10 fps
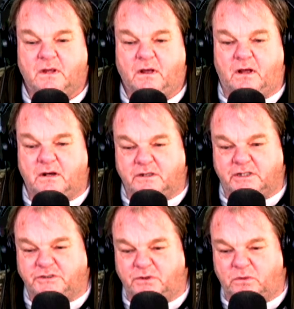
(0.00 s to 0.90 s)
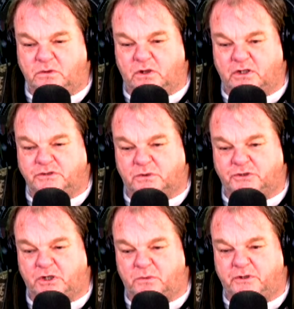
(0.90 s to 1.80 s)
All of these nuclides, though
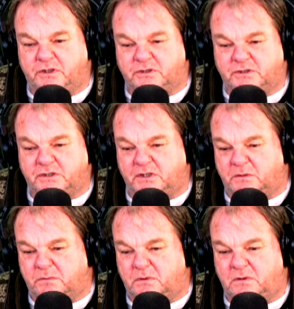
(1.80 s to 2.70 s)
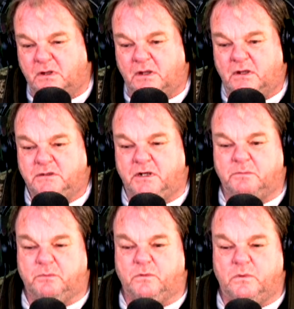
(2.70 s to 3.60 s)
showing considerable
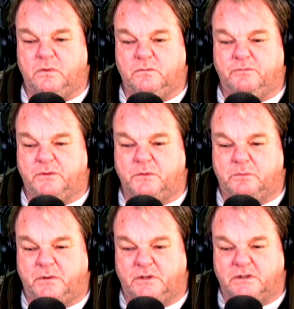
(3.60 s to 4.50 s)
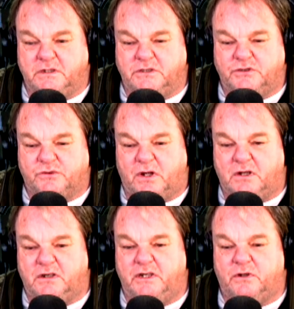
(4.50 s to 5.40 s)
temporal variability,
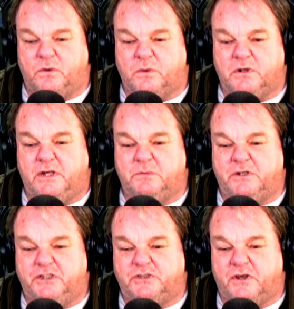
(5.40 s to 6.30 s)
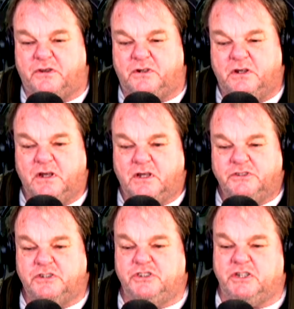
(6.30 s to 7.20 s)
strongly correlated with each other,
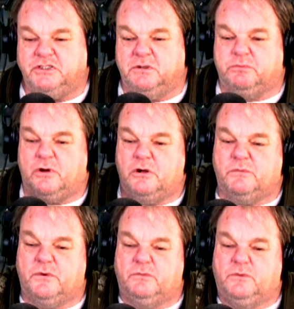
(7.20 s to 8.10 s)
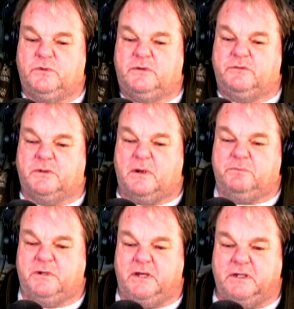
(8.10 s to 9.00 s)
suggesting the primary route of their
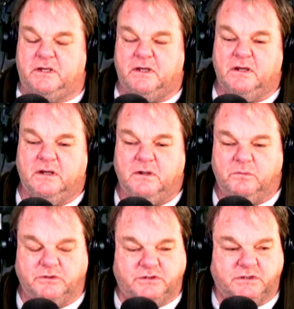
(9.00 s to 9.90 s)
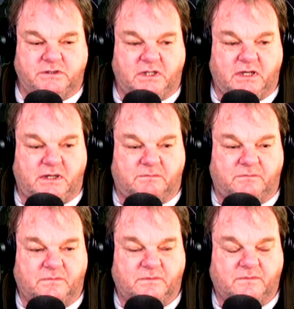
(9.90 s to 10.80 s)
uptake was the same.